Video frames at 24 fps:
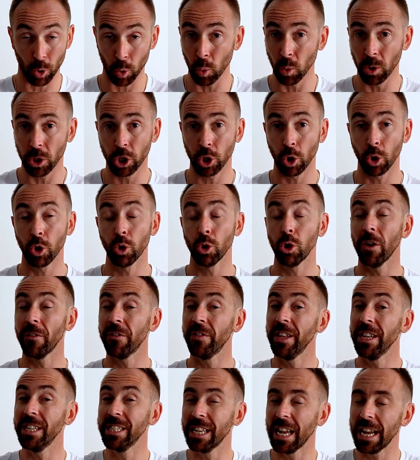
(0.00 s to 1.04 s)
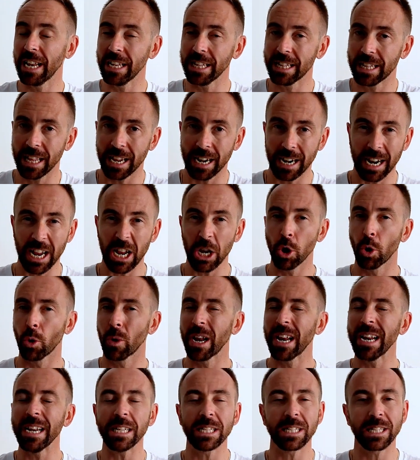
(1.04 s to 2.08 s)
route, so you know if there is any terrain or
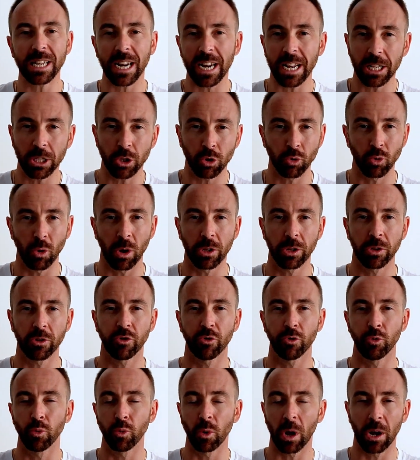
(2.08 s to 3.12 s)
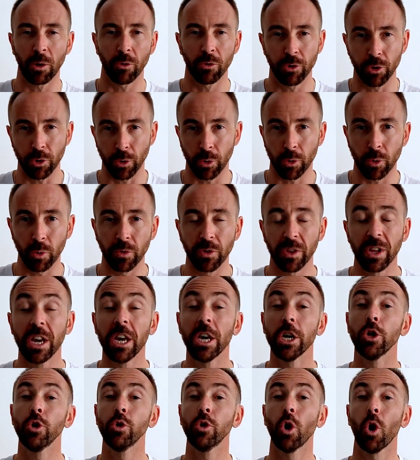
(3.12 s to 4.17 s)
any threat throughout your route,
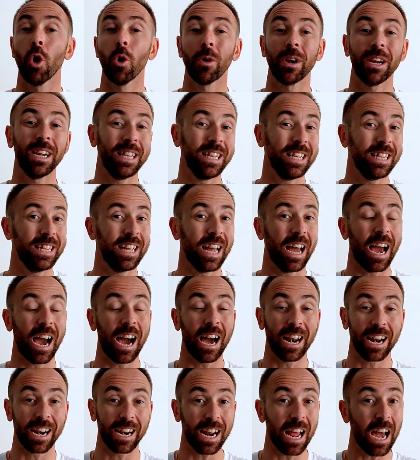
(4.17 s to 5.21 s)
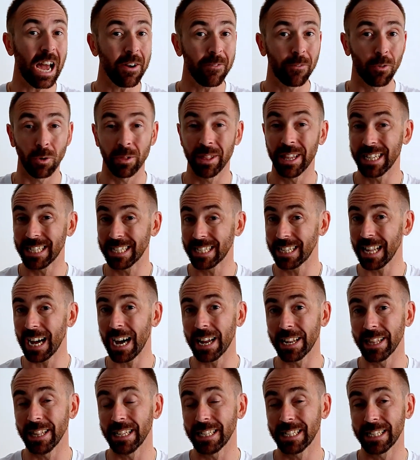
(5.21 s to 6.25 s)
you know already the arrival, the
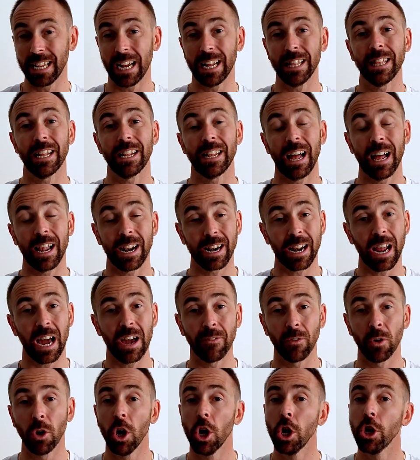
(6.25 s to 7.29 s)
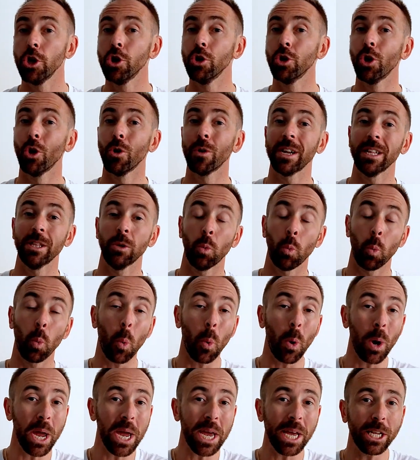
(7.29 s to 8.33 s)
standard arrival, you know already
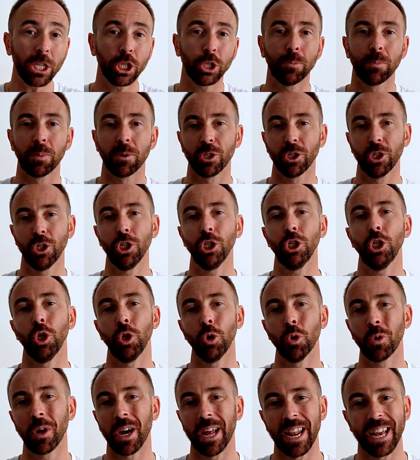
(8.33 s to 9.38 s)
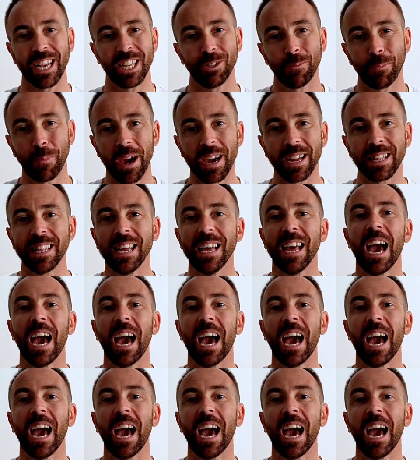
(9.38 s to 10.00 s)
which procedure you can expect,